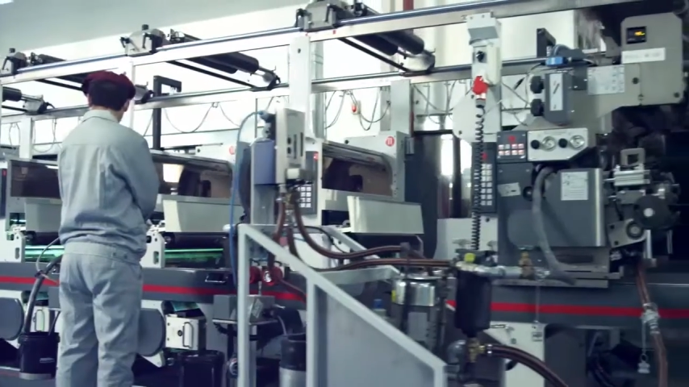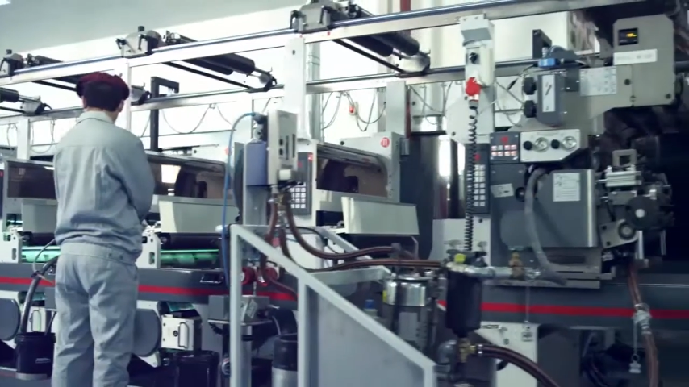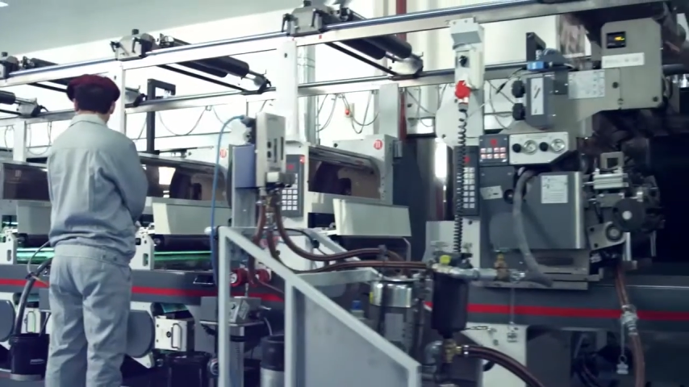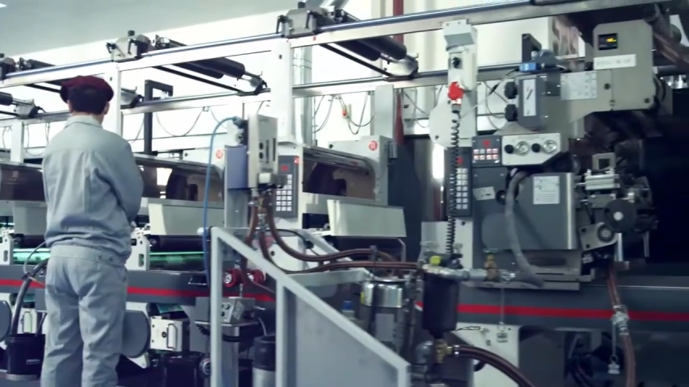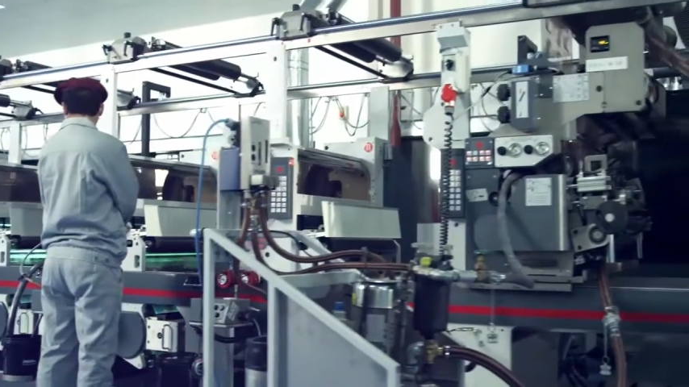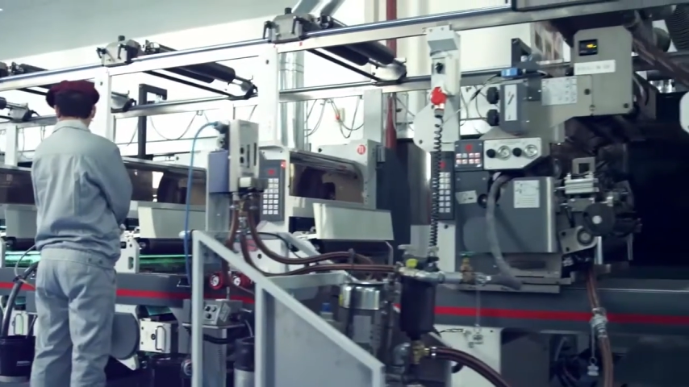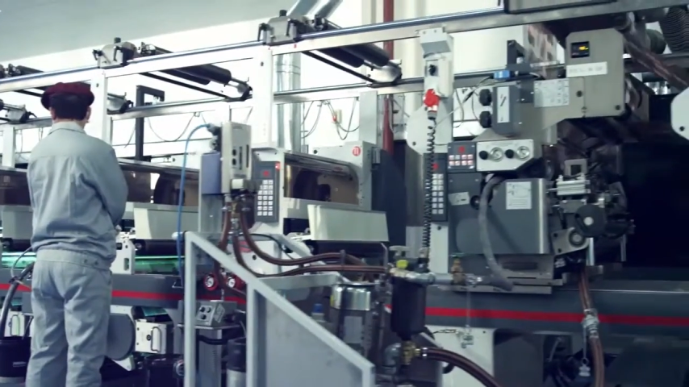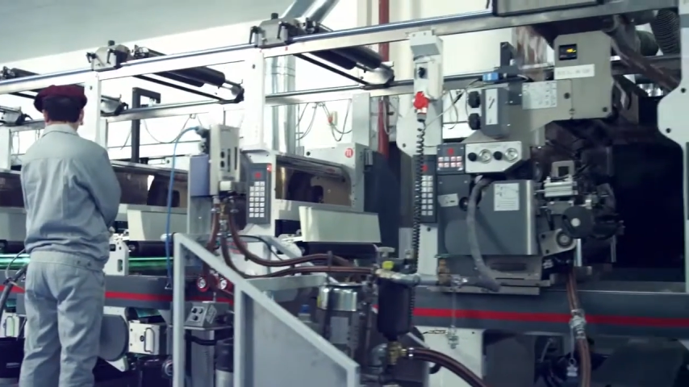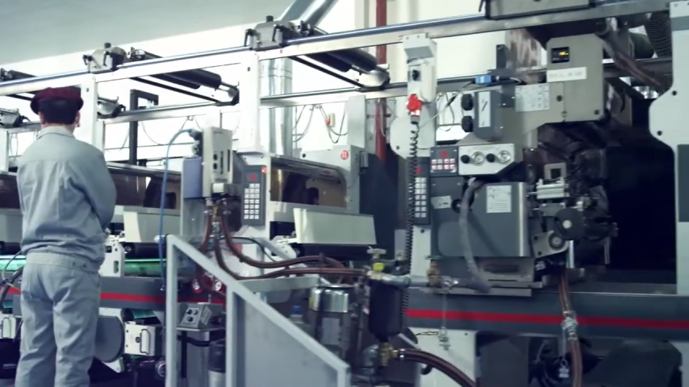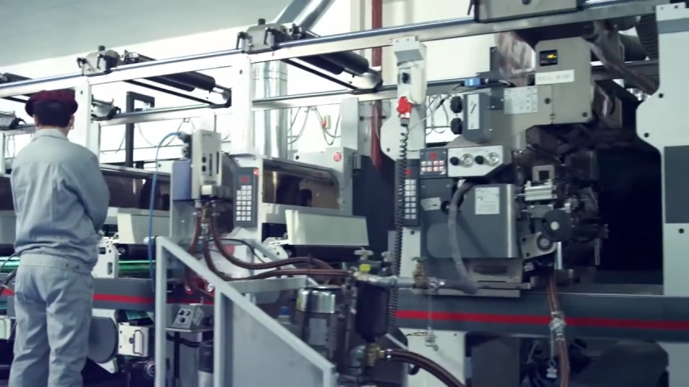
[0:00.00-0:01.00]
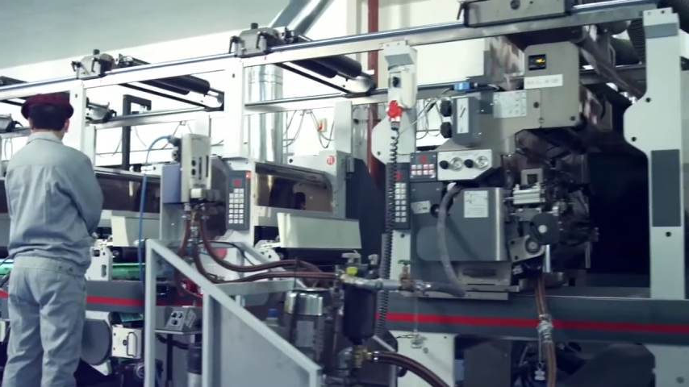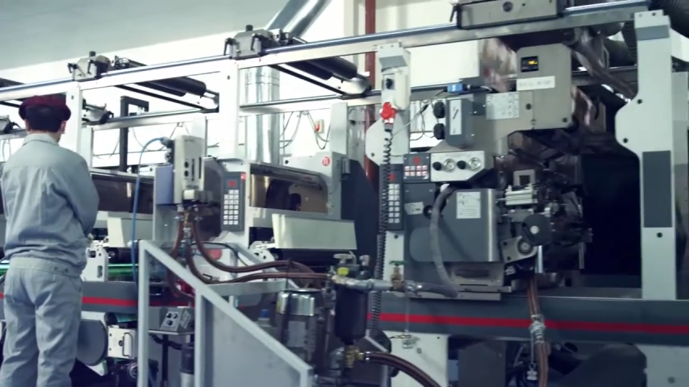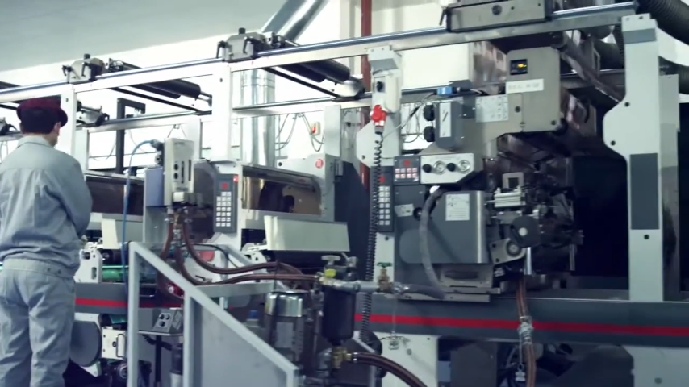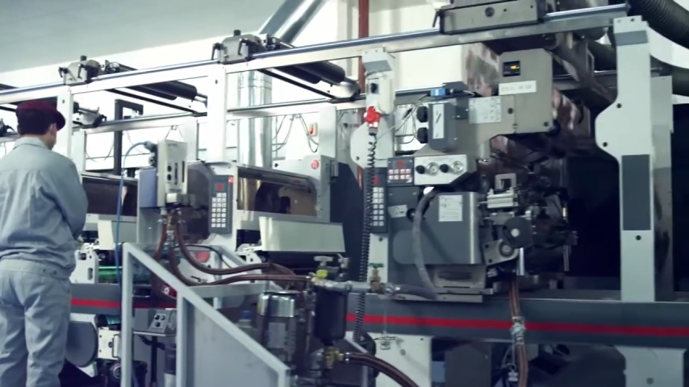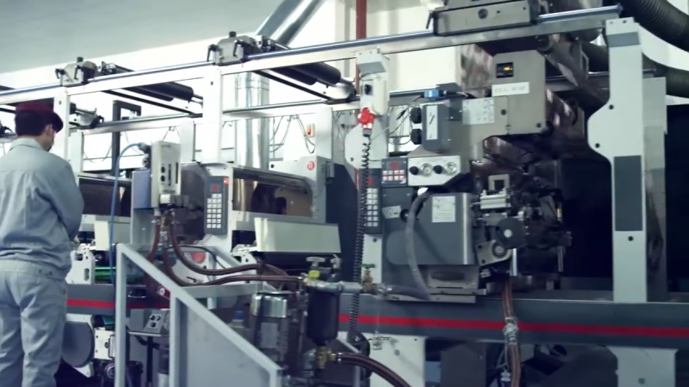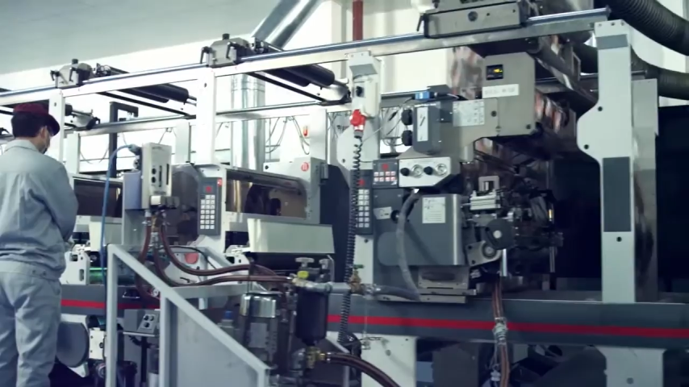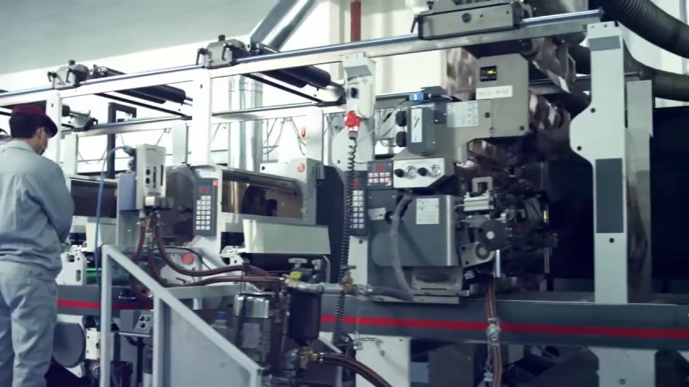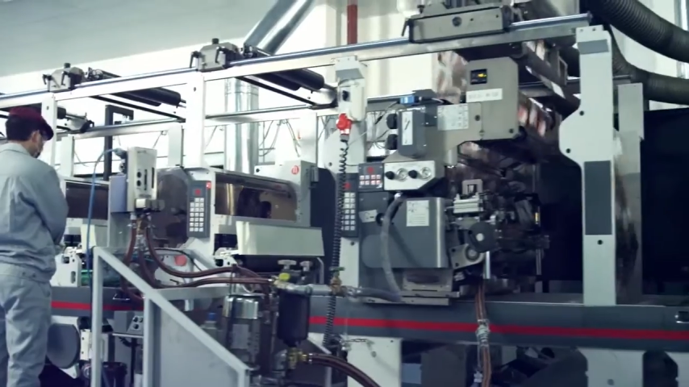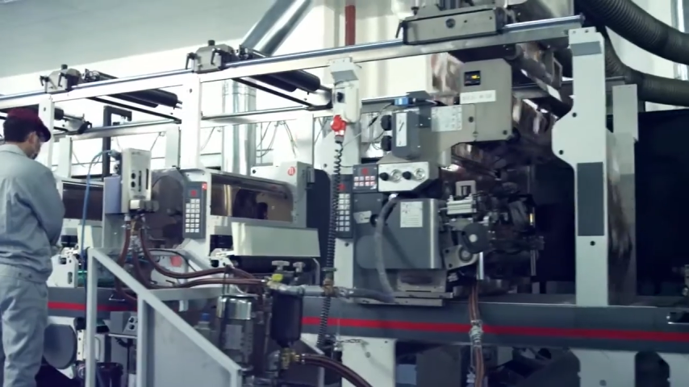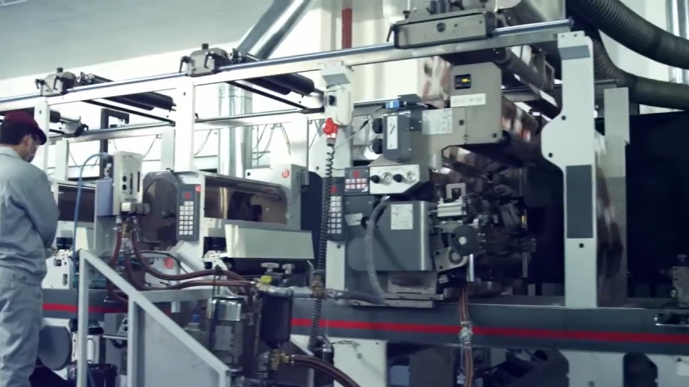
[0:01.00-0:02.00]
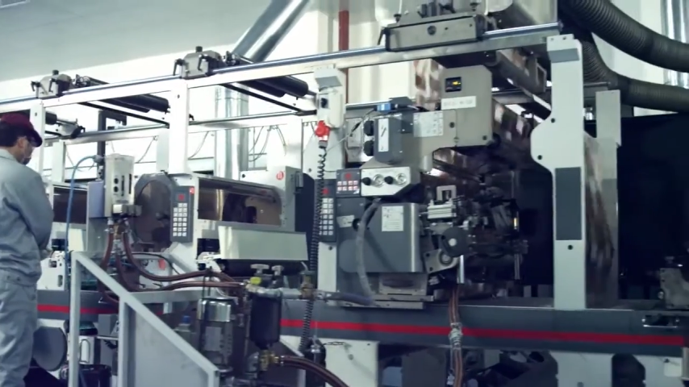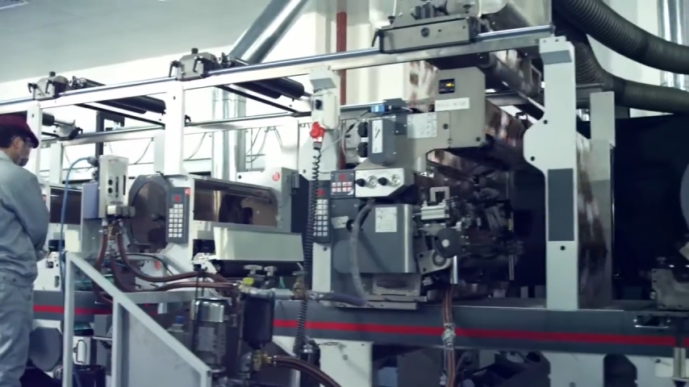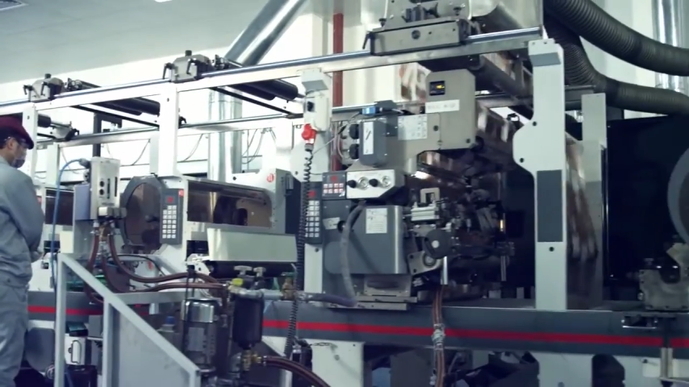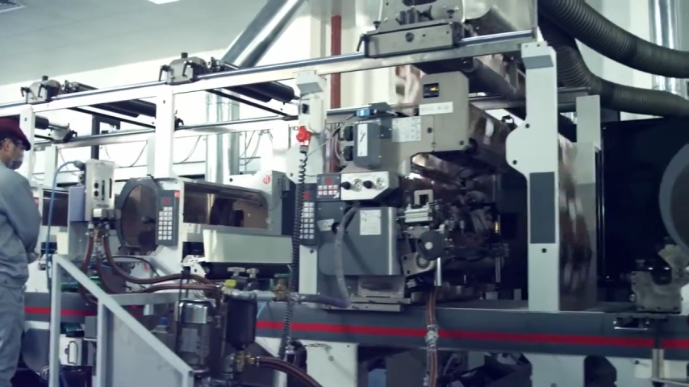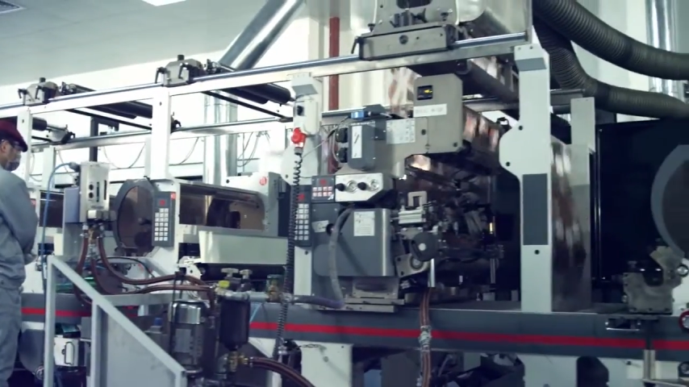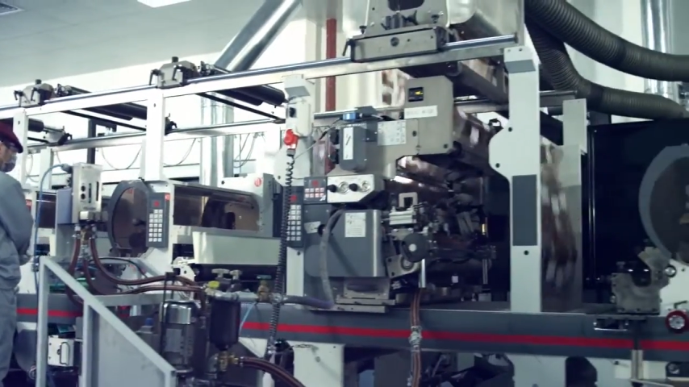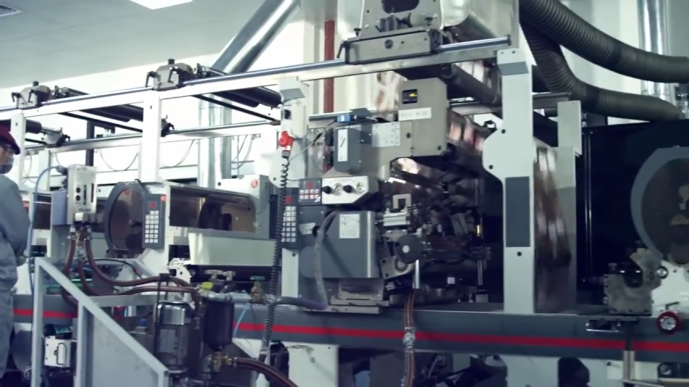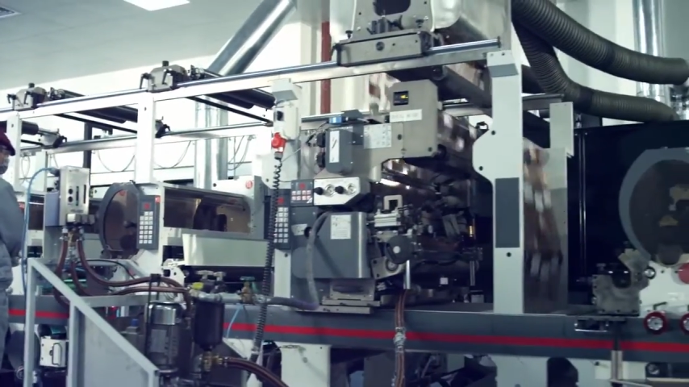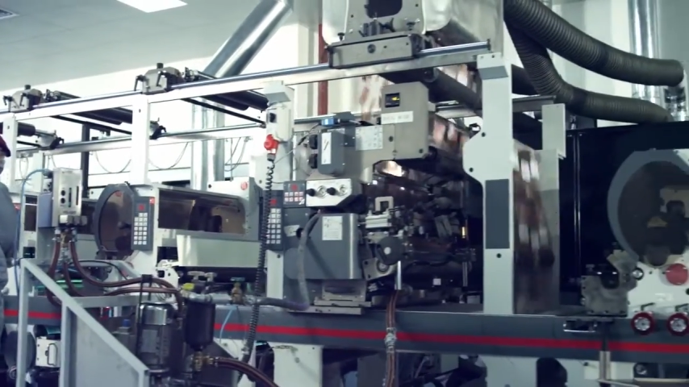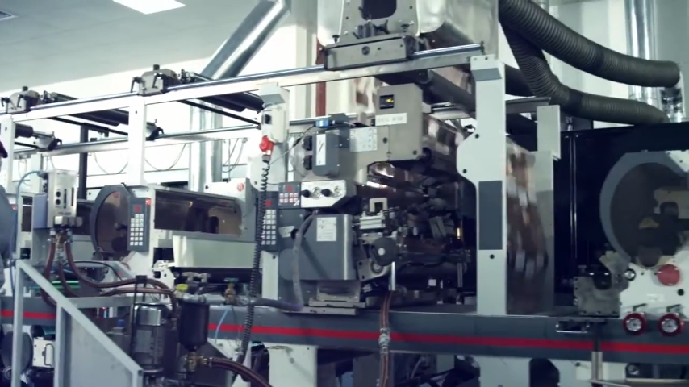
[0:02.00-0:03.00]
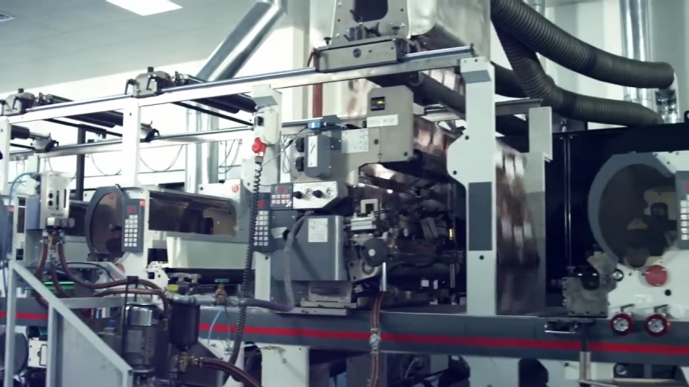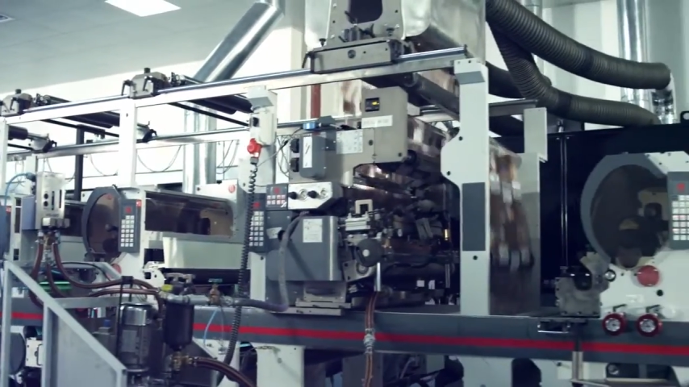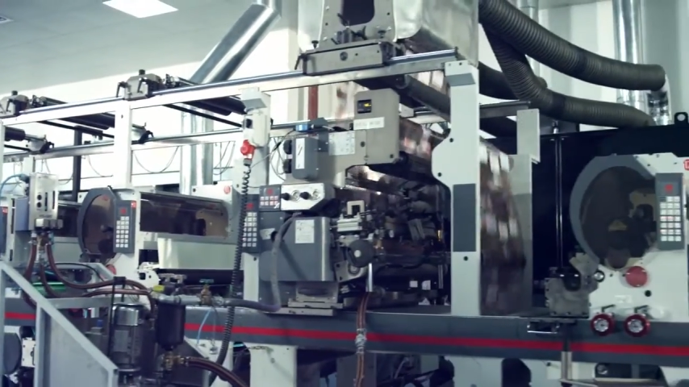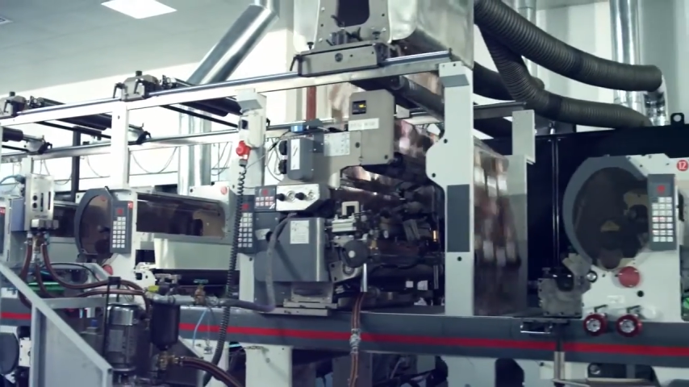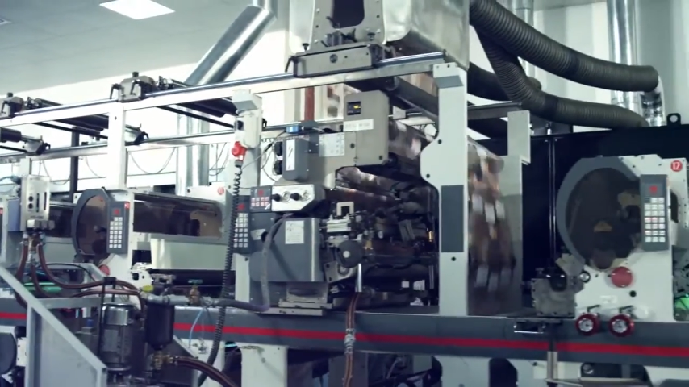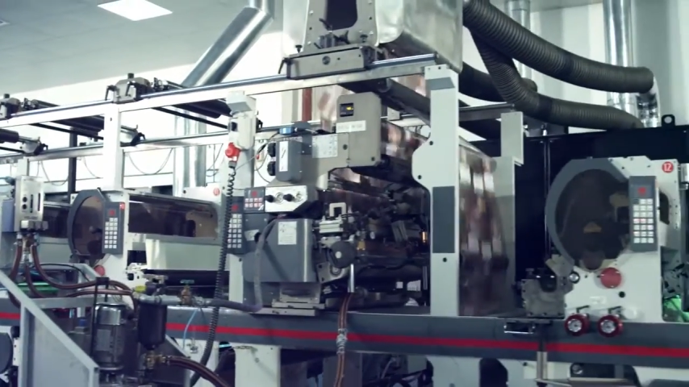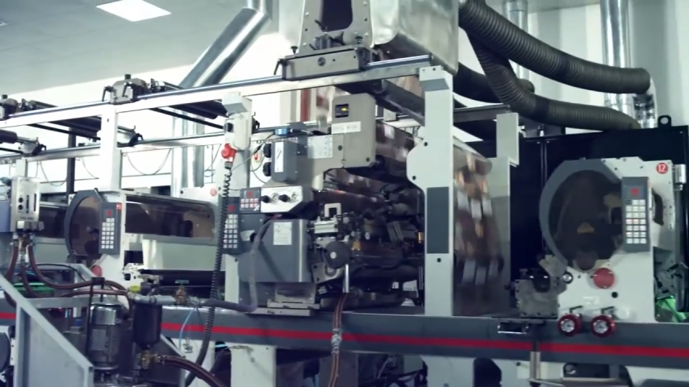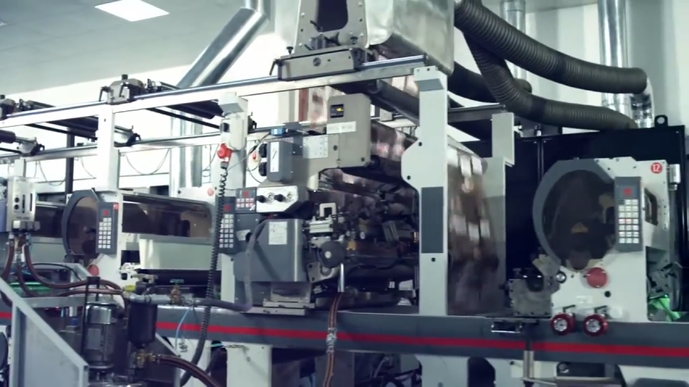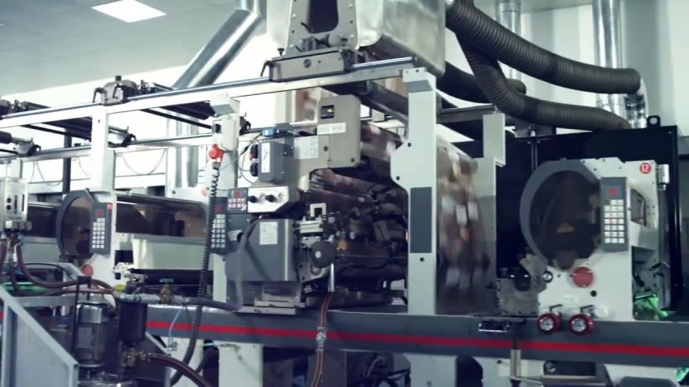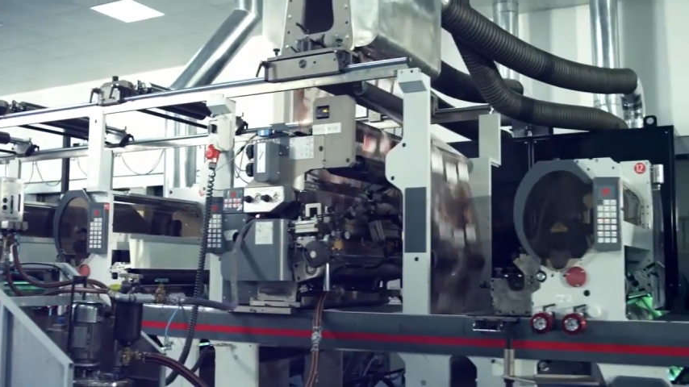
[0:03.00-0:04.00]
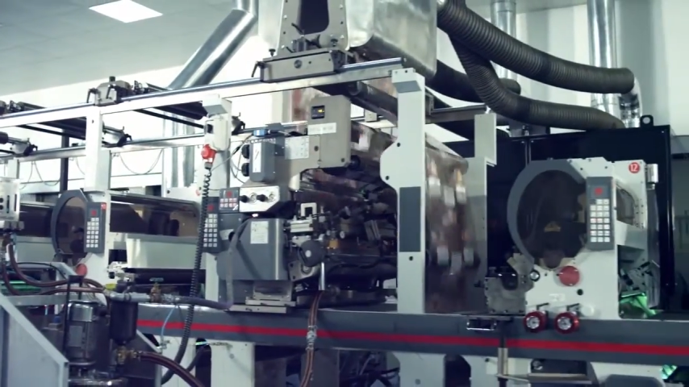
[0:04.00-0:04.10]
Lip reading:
(no speaker visible)